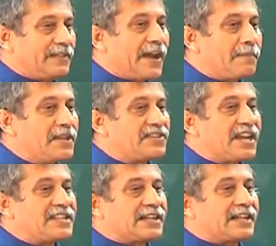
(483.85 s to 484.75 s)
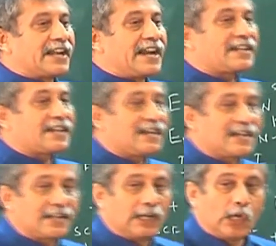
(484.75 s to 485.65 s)
That means there is a
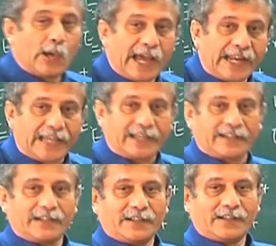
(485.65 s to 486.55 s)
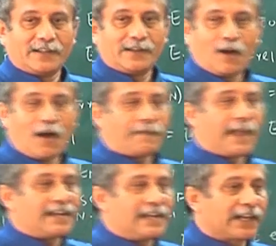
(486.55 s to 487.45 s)
greater lowering of
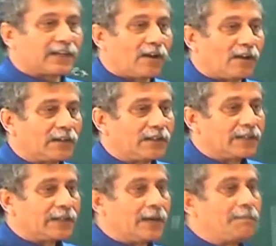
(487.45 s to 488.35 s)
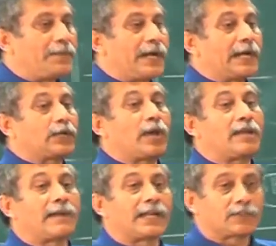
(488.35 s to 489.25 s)
n electron compared to
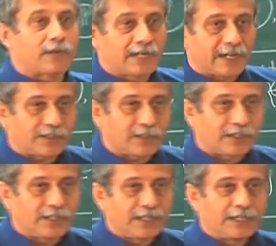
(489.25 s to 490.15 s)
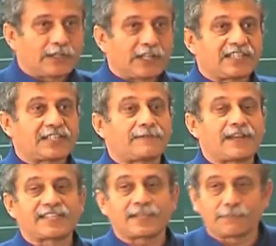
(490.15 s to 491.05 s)
n minus 1 electron. Now, this is
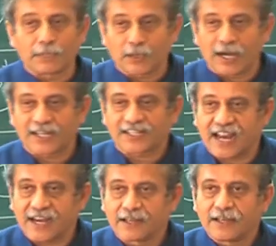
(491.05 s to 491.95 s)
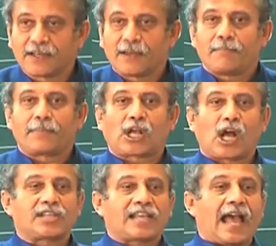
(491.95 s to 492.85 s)
very simple to understand
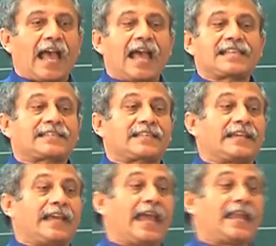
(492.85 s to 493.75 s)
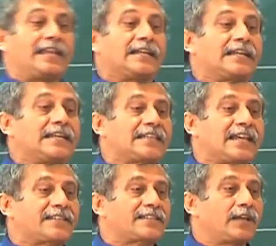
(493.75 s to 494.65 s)
because as n
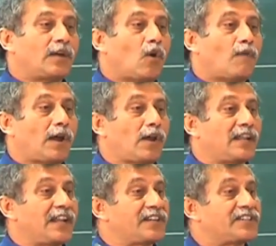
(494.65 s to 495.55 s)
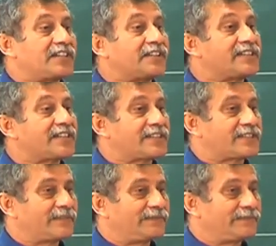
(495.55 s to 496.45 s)
increases, overall energy
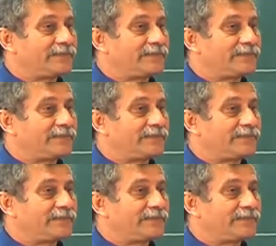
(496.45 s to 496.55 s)
increases.